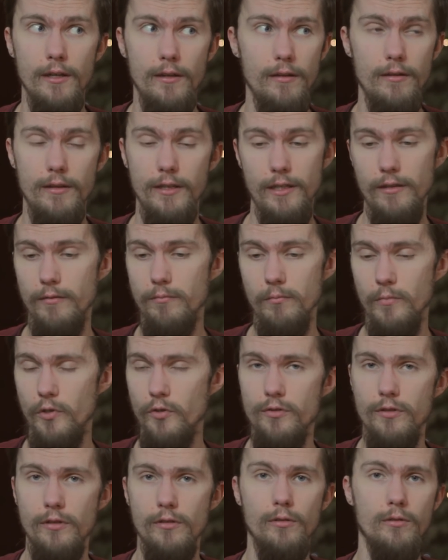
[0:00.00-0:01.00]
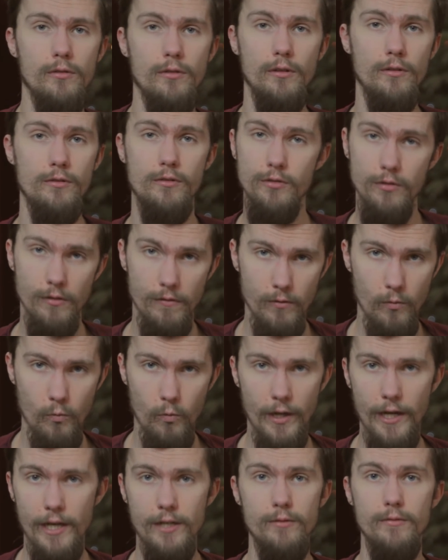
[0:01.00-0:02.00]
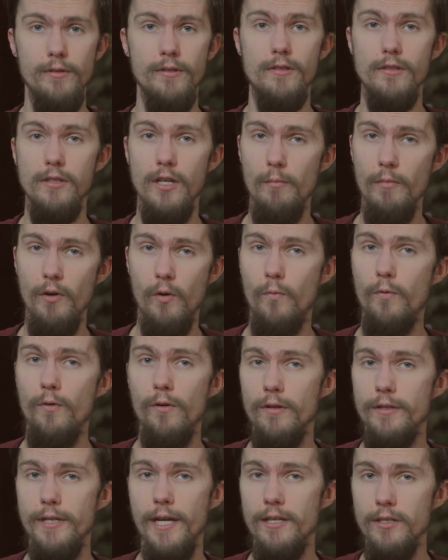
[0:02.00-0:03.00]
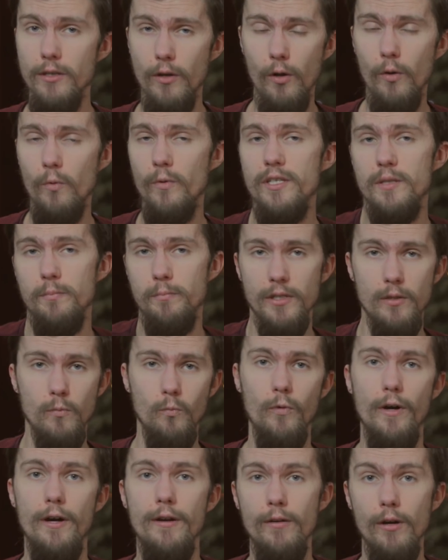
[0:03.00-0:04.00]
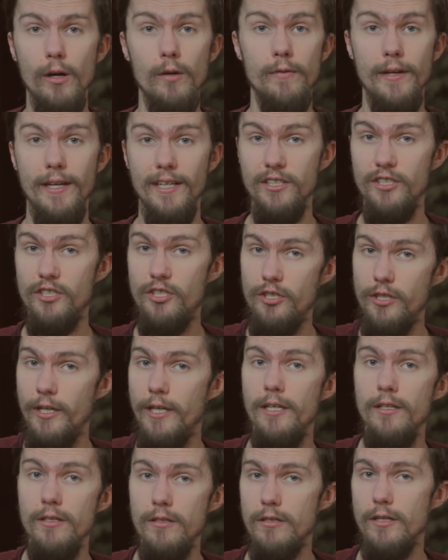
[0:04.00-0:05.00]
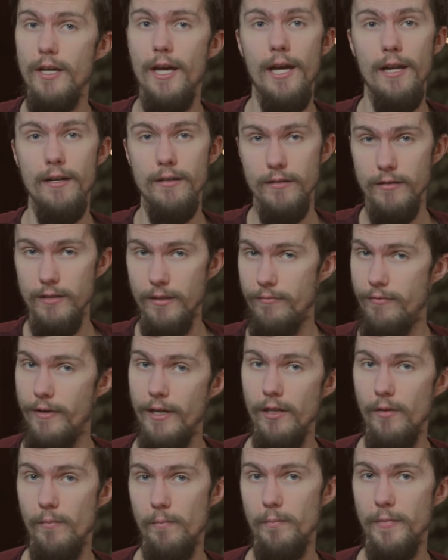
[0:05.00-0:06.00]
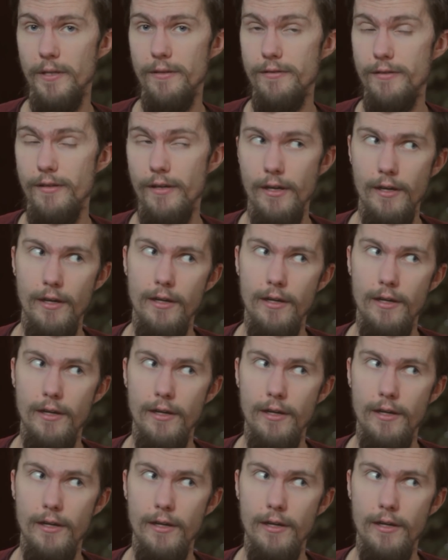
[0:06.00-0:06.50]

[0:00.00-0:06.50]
The musical culture of the wider Islamic world has always been one of exchange and development.